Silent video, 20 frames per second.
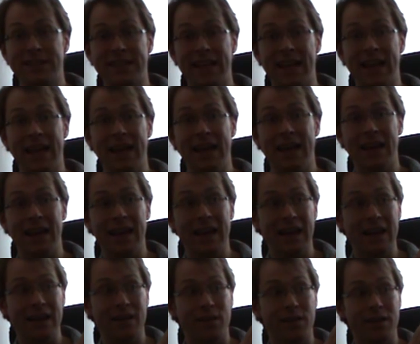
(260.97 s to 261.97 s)
to say
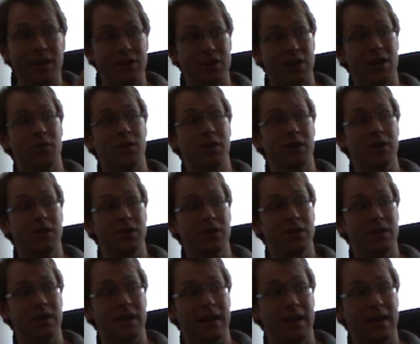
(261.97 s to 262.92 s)
it's in general good,